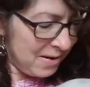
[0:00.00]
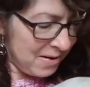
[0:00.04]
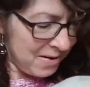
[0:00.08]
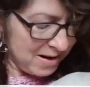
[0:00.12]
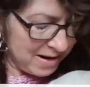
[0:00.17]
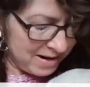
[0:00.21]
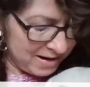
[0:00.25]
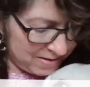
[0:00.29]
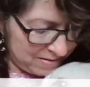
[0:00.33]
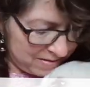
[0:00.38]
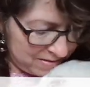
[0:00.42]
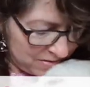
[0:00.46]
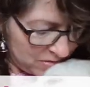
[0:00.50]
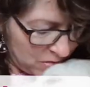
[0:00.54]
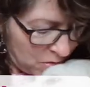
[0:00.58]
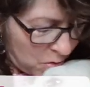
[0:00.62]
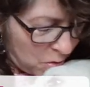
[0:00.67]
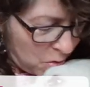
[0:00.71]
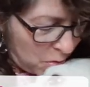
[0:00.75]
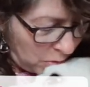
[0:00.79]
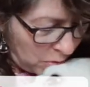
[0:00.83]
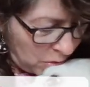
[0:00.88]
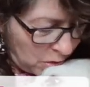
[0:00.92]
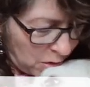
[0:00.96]
darling.
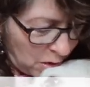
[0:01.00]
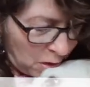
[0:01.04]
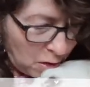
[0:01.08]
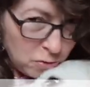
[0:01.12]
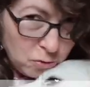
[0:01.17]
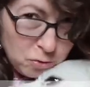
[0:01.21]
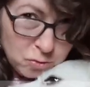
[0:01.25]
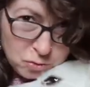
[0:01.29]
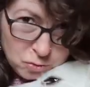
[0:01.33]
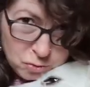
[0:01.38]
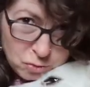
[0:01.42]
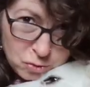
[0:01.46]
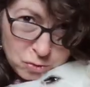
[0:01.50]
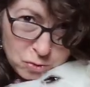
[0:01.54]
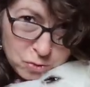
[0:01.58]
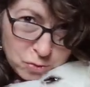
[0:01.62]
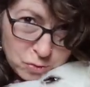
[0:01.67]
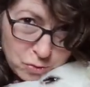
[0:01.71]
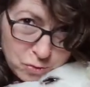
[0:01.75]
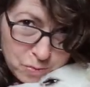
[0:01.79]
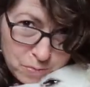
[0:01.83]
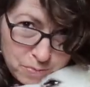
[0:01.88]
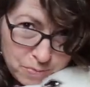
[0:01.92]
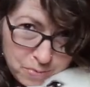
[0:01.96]
Oh, yes, you're a
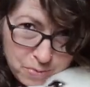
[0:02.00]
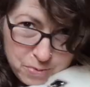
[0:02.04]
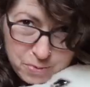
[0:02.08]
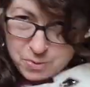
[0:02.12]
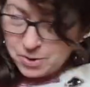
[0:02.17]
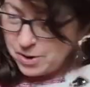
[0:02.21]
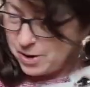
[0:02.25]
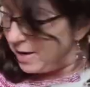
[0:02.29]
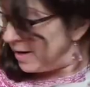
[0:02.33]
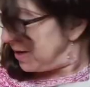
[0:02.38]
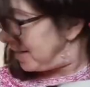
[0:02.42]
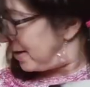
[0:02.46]
good boy.